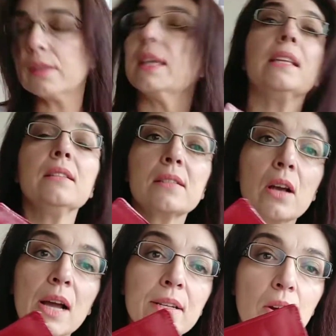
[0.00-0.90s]
The
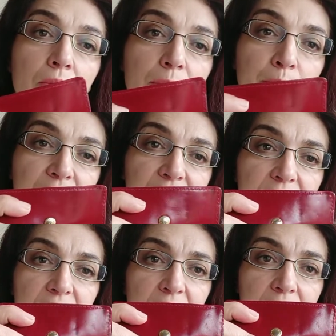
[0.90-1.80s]
inside of the press
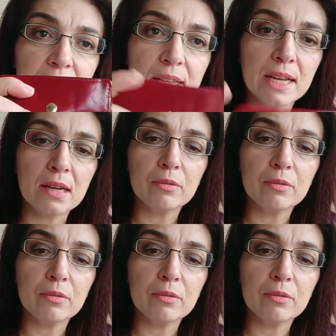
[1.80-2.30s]
stud here,